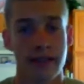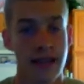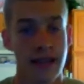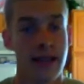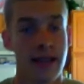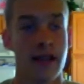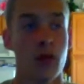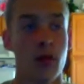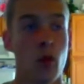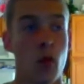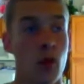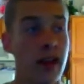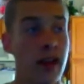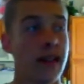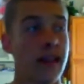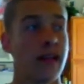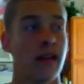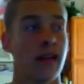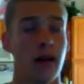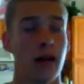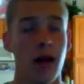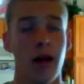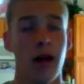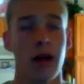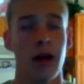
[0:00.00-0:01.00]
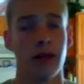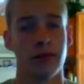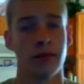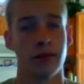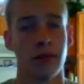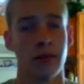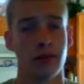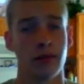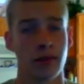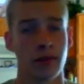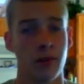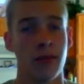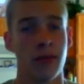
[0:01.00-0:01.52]
Take a week off
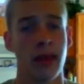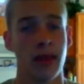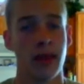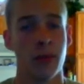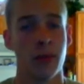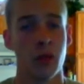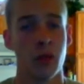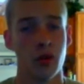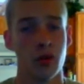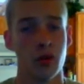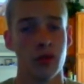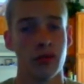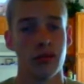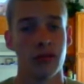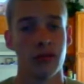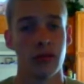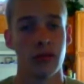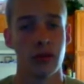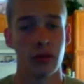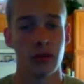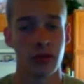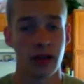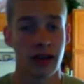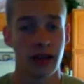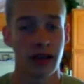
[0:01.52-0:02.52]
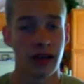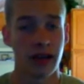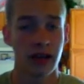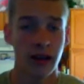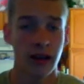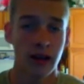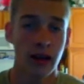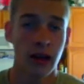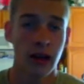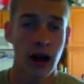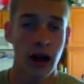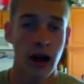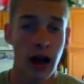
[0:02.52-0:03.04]
from that move. Okay?
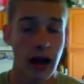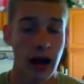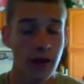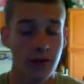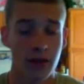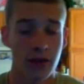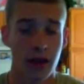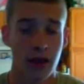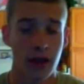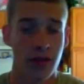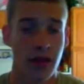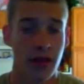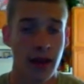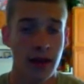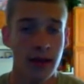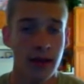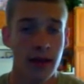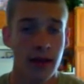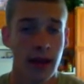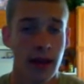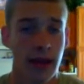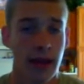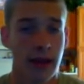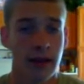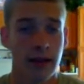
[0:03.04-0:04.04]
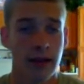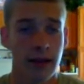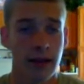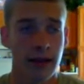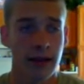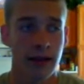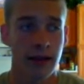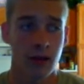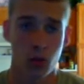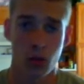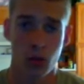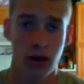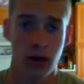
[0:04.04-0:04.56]
I've done that, and
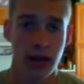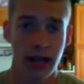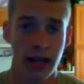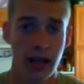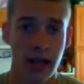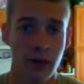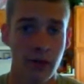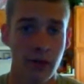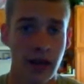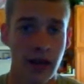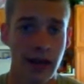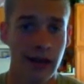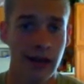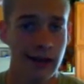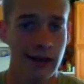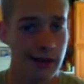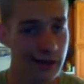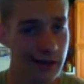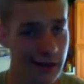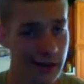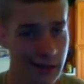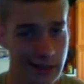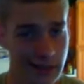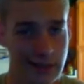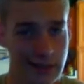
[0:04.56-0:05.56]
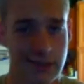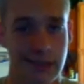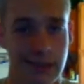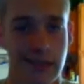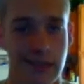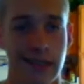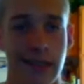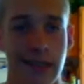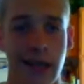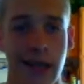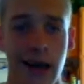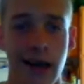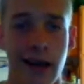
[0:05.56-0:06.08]
when I came back,
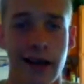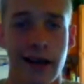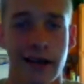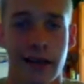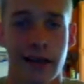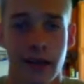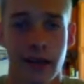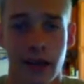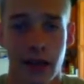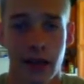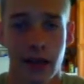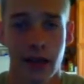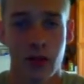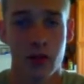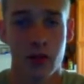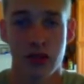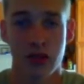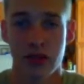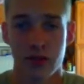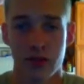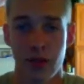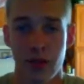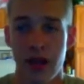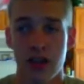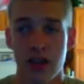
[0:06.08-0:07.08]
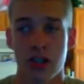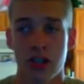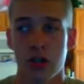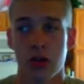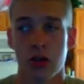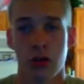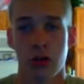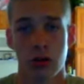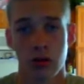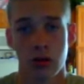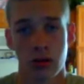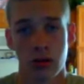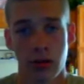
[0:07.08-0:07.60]
instantly got it, and it was
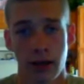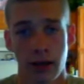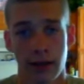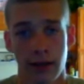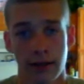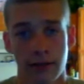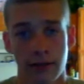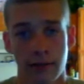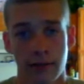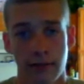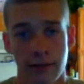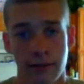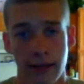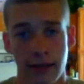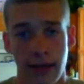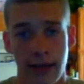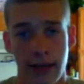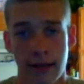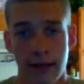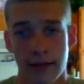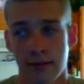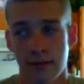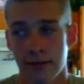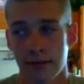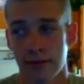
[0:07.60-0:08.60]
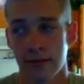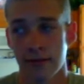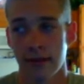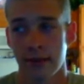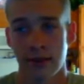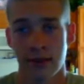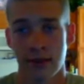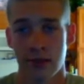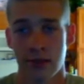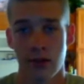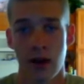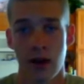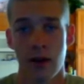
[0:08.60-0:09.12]
magical. I can't
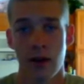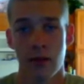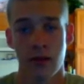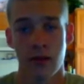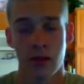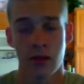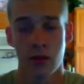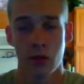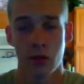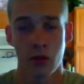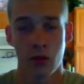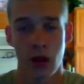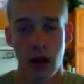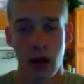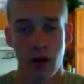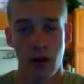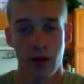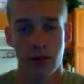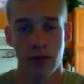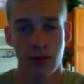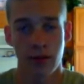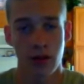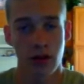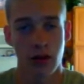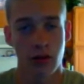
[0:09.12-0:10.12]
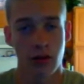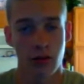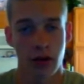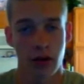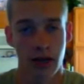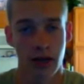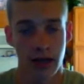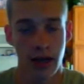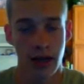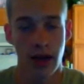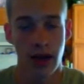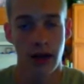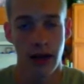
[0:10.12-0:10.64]
describe to you how I felt when
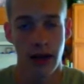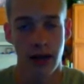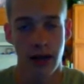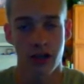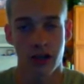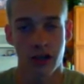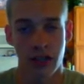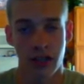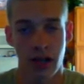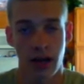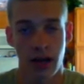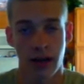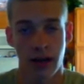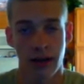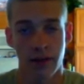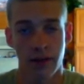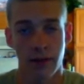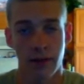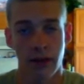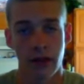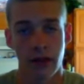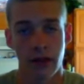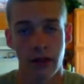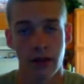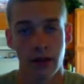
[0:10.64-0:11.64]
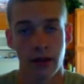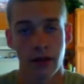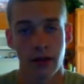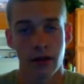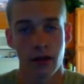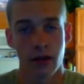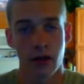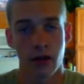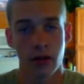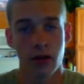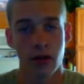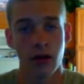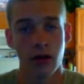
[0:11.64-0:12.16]
I actually got it.
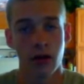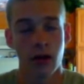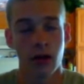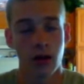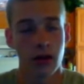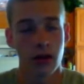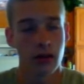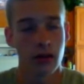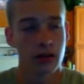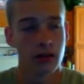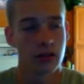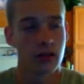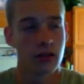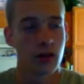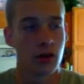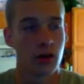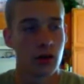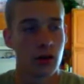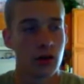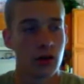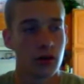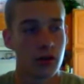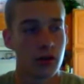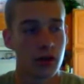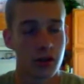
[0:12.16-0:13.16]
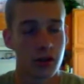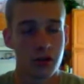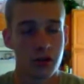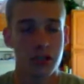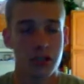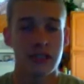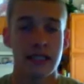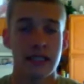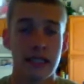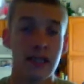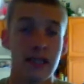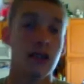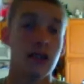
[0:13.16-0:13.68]
You know, so you
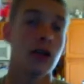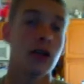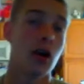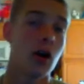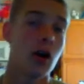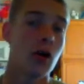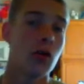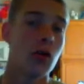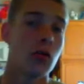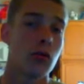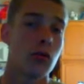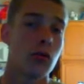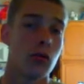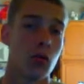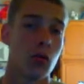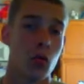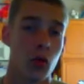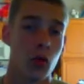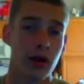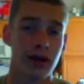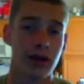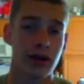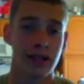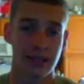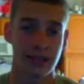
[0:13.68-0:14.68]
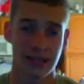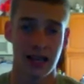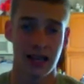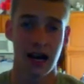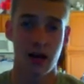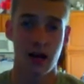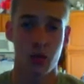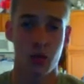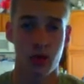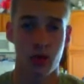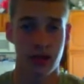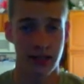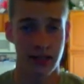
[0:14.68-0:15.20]
just need to know when to
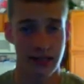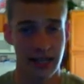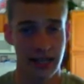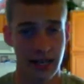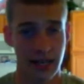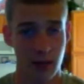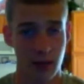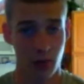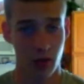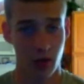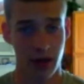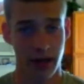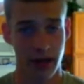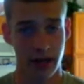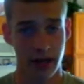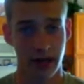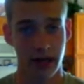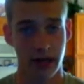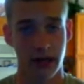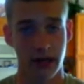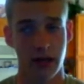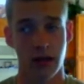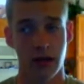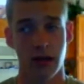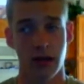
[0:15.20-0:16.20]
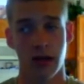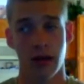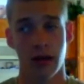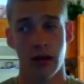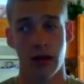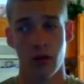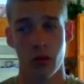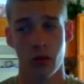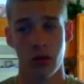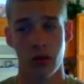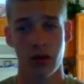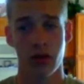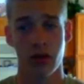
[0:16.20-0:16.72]
stop, when to take a break,
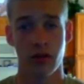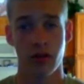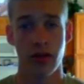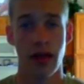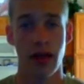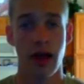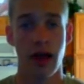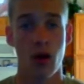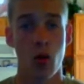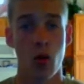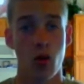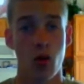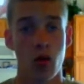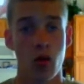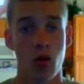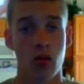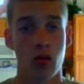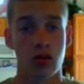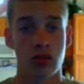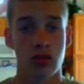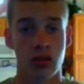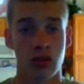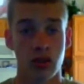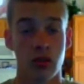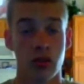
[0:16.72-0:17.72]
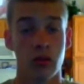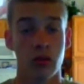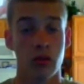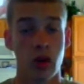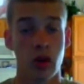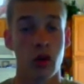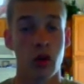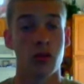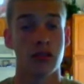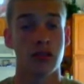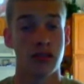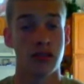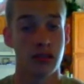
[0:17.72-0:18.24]
when to do that, so you
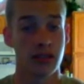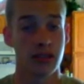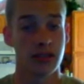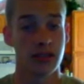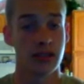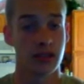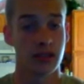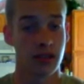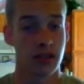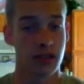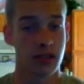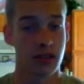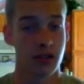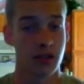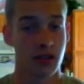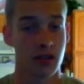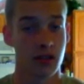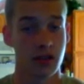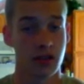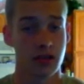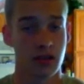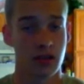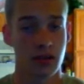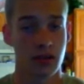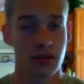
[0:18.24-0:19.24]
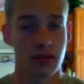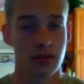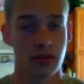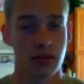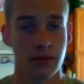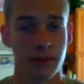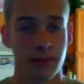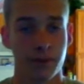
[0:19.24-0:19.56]
don't seriously injure yourself.